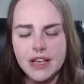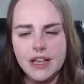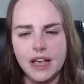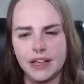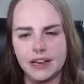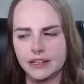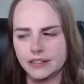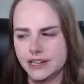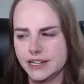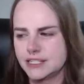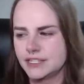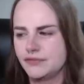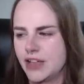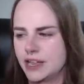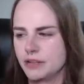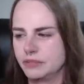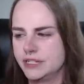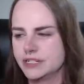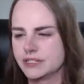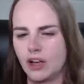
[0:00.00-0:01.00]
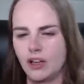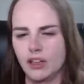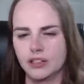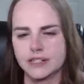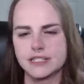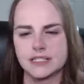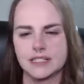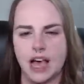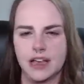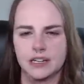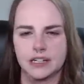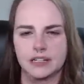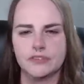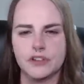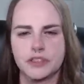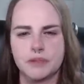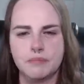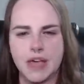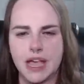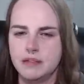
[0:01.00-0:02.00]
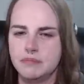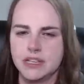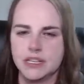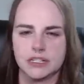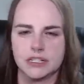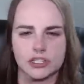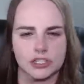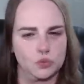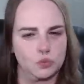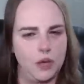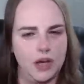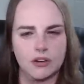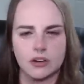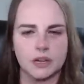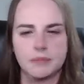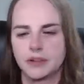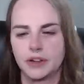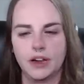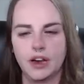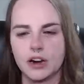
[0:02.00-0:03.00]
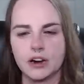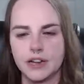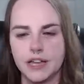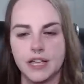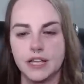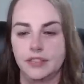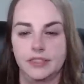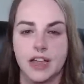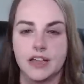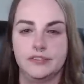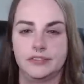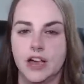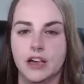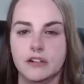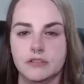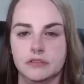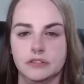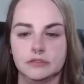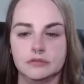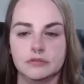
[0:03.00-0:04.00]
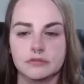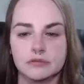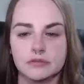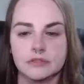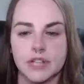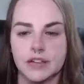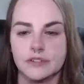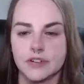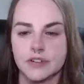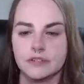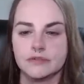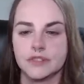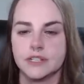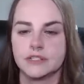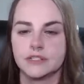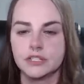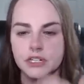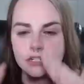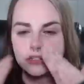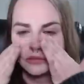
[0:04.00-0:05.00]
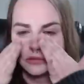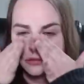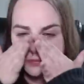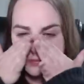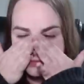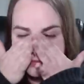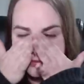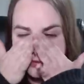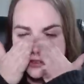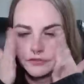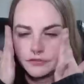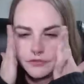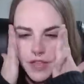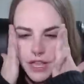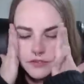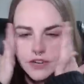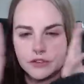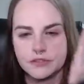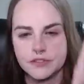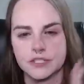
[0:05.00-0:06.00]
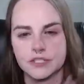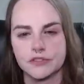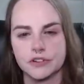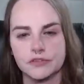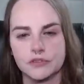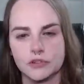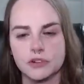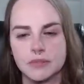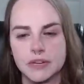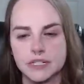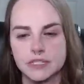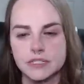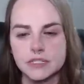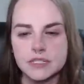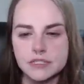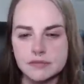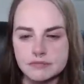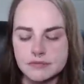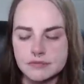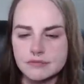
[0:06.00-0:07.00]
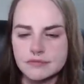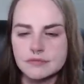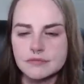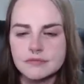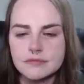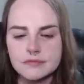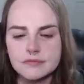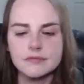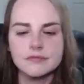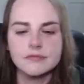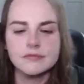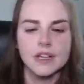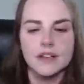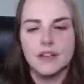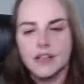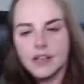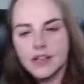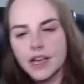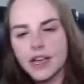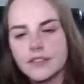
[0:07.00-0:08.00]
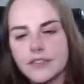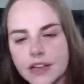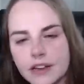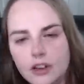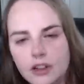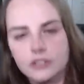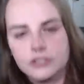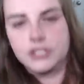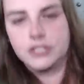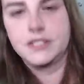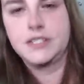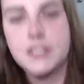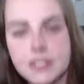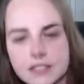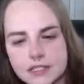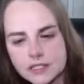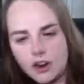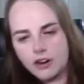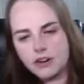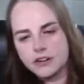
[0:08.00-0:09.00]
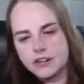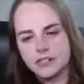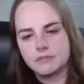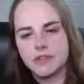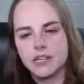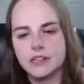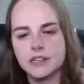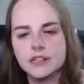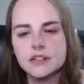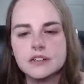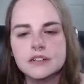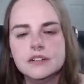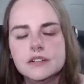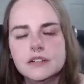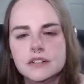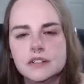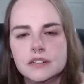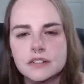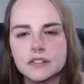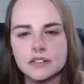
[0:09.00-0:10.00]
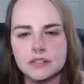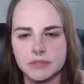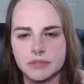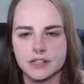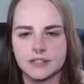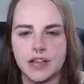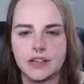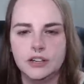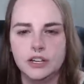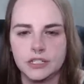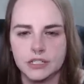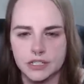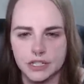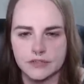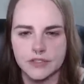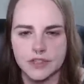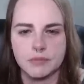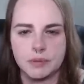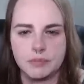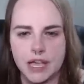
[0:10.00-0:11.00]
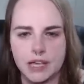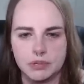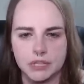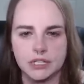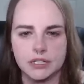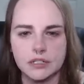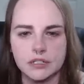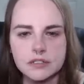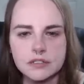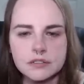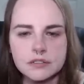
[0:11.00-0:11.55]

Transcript: And his family's all excited for the baby and just welcoming her in, and they've known. They've known this too. For, they've known this for four months. And they all just discarded me because I couldn't give them a baby.